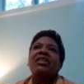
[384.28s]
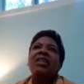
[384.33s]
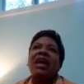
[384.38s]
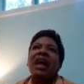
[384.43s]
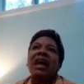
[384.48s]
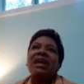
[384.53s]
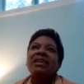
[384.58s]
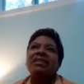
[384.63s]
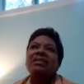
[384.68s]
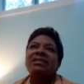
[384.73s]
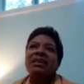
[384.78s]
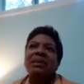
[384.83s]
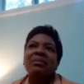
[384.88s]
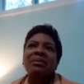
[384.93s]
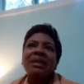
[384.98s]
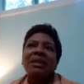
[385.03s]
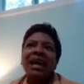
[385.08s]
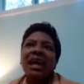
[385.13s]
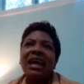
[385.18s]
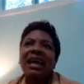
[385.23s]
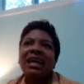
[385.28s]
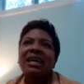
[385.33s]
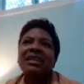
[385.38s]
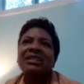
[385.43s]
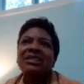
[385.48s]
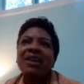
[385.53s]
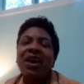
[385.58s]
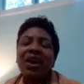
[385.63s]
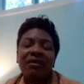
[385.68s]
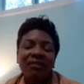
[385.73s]
That some
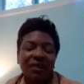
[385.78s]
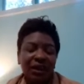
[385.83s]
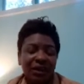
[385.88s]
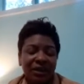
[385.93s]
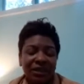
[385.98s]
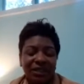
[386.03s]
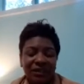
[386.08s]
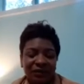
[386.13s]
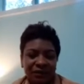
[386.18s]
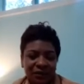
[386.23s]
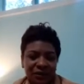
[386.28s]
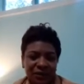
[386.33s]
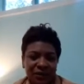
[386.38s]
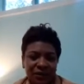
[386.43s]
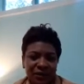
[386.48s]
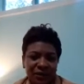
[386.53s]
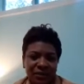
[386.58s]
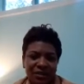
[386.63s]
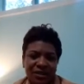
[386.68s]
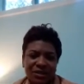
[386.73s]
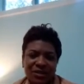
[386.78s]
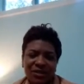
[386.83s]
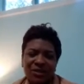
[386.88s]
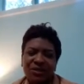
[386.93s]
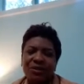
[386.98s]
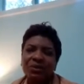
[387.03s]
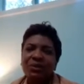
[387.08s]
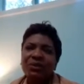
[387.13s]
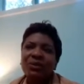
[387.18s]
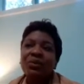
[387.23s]
days are very difficult
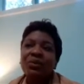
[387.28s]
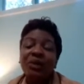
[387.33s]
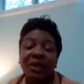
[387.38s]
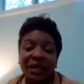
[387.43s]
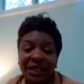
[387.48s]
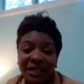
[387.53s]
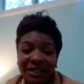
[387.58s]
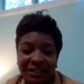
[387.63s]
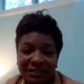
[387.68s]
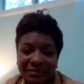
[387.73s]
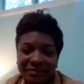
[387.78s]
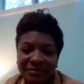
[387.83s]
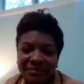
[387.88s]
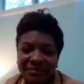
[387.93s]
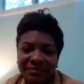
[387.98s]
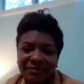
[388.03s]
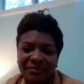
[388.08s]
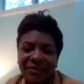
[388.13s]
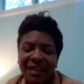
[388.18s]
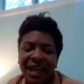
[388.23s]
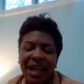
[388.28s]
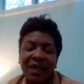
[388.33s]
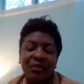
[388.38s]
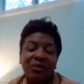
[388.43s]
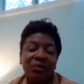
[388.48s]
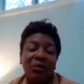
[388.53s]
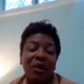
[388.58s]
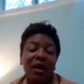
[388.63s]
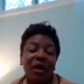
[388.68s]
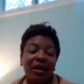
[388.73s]
to run
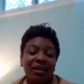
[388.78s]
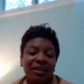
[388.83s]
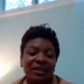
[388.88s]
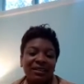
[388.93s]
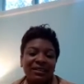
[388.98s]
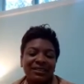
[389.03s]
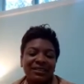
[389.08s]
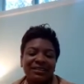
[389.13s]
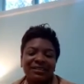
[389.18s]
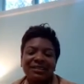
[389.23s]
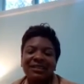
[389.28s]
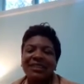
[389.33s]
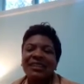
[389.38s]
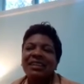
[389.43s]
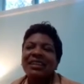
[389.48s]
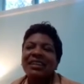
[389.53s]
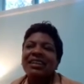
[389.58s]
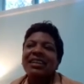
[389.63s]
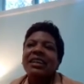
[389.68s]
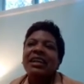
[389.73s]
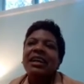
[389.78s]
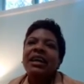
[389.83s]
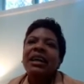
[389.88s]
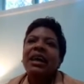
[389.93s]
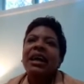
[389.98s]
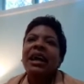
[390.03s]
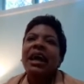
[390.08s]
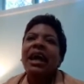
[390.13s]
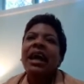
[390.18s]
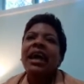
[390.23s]
and walk.
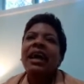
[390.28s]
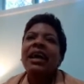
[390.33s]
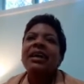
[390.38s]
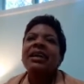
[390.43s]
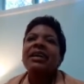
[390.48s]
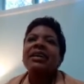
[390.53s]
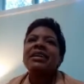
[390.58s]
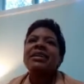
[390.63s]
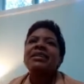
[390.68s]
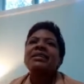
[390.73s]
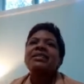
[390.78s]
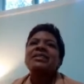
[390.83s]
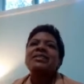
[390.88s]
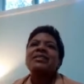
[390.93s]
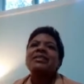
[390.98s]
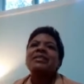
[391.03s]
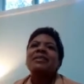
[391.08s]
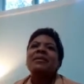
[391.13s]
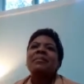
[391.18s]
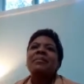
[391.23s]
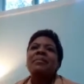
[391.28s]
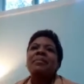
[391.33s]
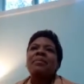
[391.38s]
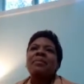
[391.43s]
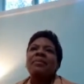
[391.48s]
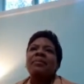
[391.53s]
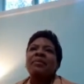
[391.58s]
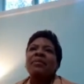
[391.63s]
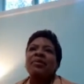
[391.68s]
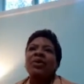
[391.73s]
And
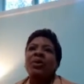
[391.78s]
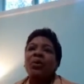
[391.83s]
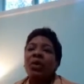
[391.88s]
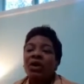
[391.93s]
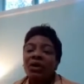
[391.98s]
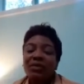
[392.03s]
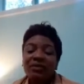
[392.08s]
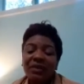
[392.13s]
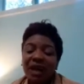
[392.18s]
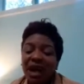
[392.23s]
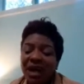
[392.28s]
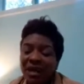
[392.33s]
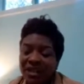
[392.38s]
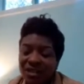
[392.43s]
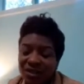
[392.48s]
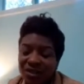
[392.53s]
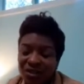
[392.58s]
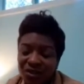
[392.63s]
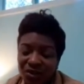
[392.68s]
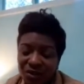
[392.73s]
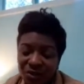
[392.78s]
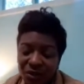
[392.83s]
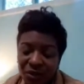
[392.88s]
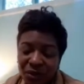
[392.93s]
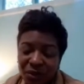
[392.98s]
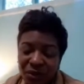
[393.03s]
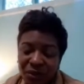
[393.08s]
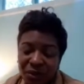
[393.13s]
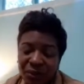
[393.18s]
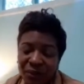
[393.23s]
the word of God is
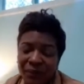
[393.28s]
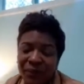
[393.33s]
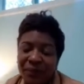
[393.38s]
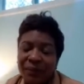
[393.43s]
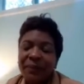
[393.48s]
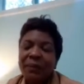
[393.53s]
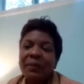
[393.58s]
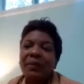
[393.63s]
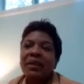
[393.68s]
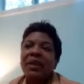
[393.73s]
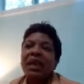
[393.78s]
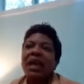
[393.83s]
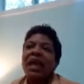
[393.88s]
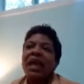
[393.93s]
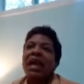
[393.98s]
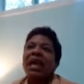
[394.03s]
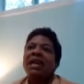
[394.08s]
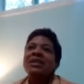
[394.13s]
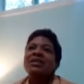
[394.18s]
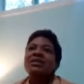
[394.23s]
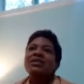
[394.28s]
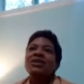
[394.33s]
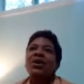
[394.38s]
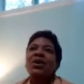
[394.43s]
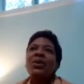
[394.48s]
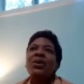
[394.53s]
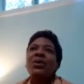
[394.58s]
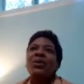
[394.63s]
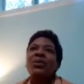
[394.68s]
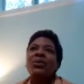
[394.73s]
true. And
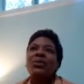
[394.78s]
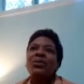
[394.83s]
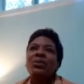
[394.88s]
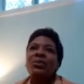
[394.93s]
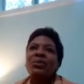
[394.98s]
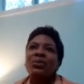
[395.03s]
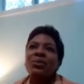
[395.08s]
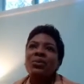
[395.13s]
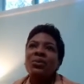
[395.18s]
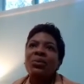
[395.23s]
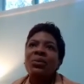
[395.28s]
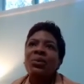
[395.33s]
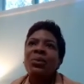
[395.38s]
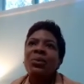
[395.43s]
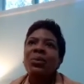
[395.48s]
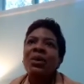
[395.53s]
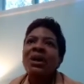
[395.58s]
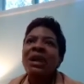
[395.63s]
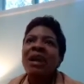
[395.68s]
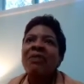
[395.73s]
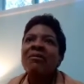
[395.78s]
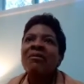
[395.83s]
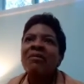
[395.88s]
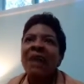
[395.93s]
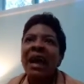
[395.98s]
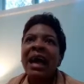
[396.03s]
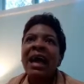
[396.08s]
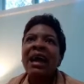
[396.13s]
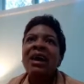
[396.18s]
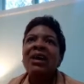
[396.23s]
so what I
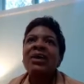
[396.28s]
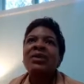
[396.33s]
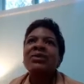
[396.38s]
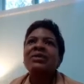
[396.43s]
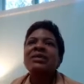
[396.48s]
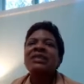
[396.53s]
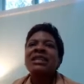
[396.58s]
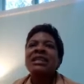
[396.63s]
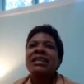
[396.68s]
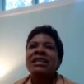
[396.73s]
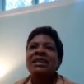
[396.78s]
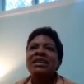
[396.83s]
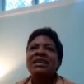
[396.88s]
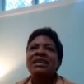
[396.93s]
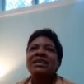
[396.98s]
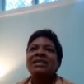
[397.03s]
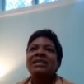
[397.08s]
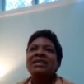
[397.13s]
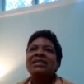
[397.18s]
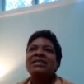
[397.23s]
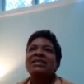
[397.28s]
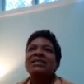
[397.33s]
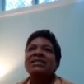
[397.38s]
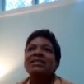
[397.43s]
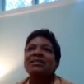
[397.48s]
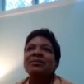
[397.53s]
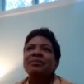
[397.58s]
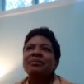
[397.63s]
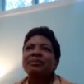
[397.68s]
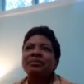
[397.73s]
found
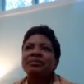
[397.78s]
is